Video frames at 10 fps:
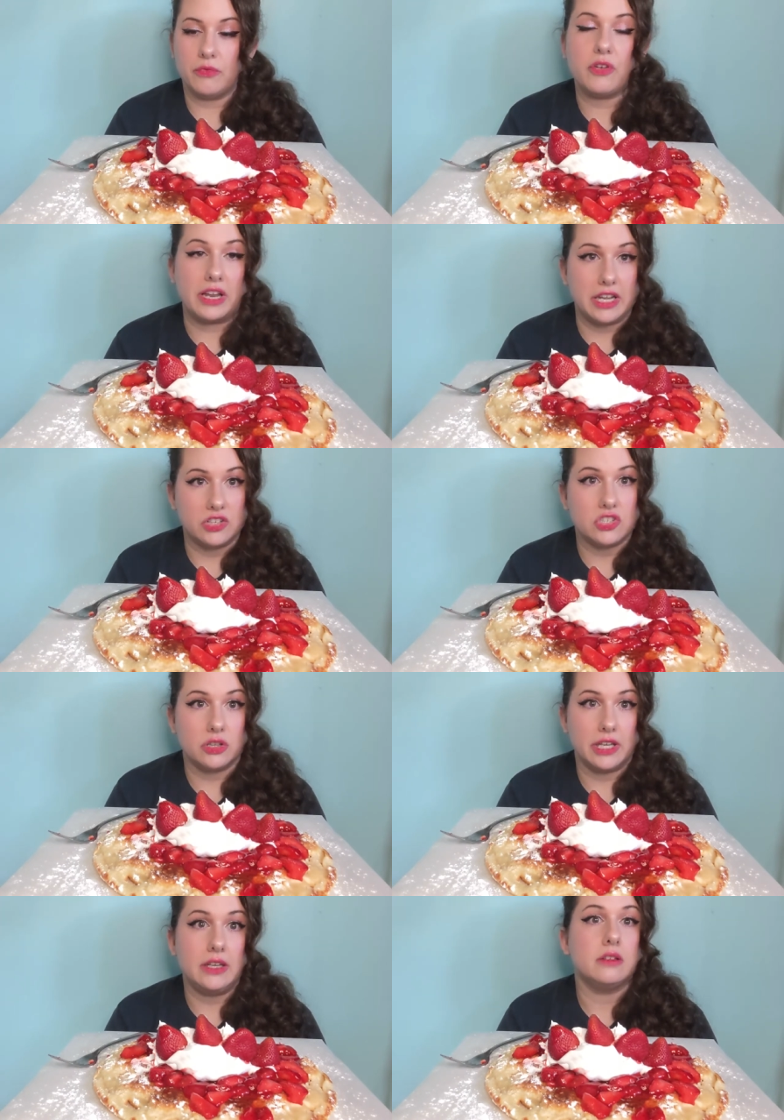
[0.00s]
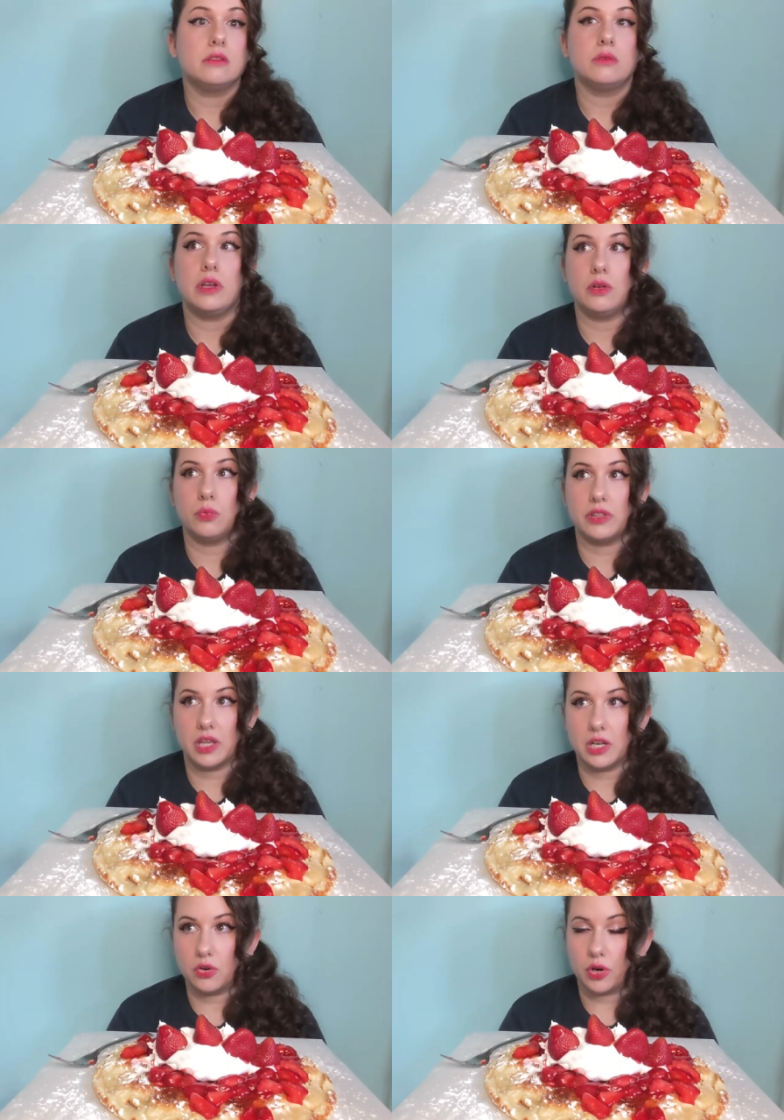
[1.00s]
financially and with
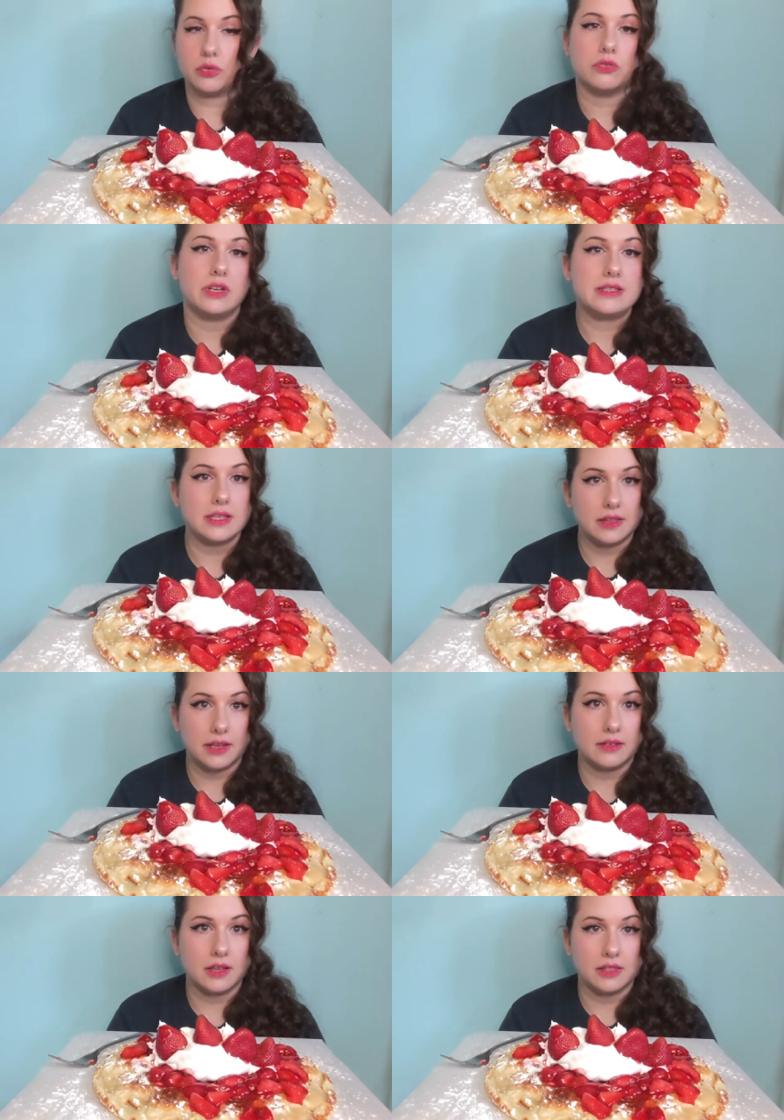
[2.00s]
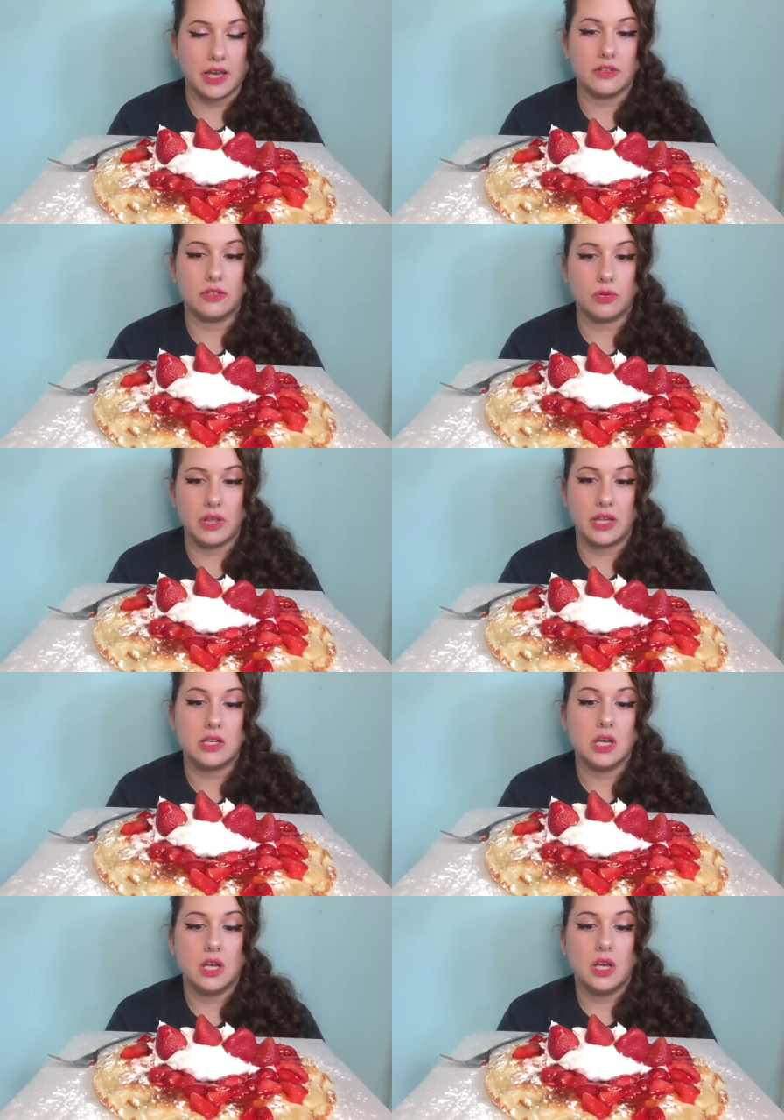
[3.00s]
getting groceries and things like that so that